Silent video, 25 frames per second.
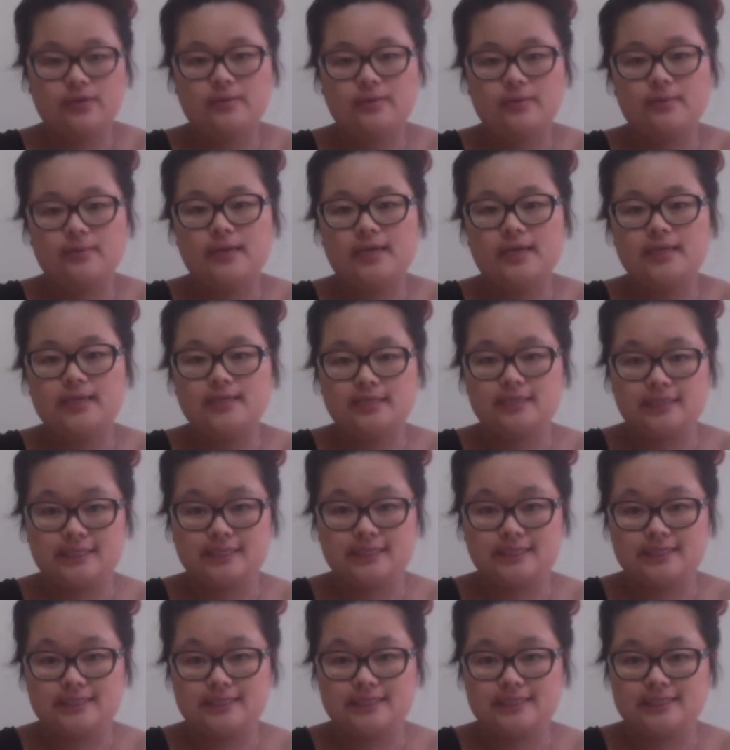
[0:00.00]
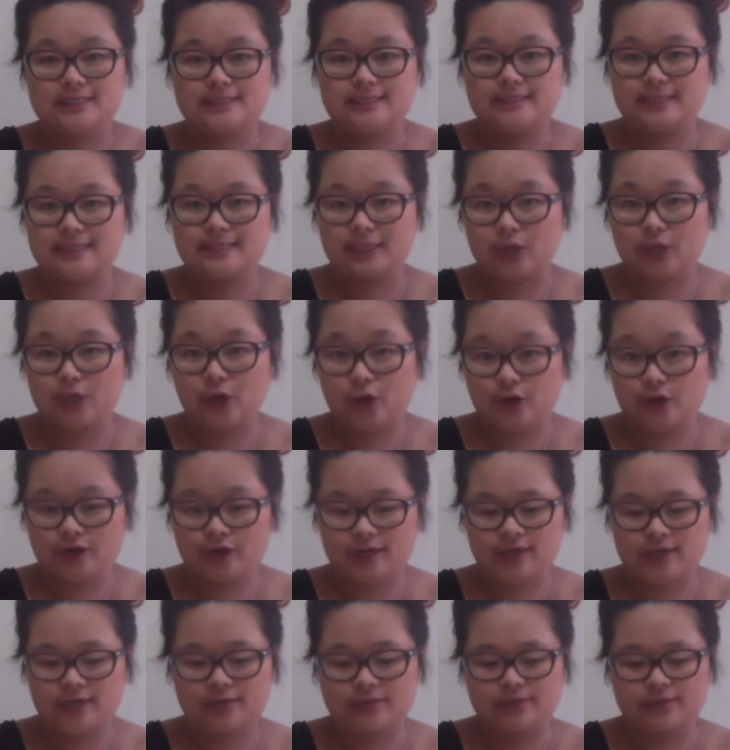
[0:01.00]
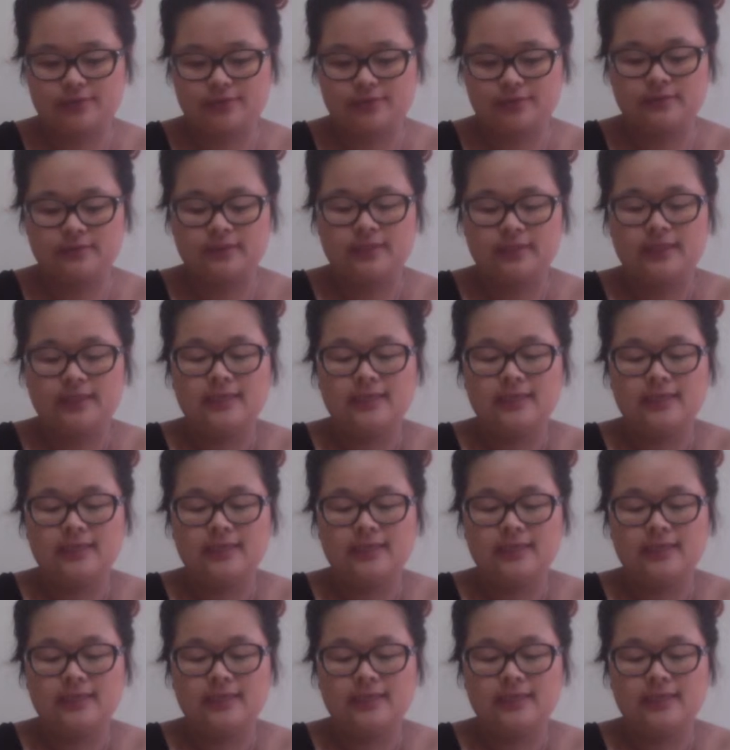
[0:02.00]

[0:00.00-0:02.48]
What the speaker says: about is the On Guard oil.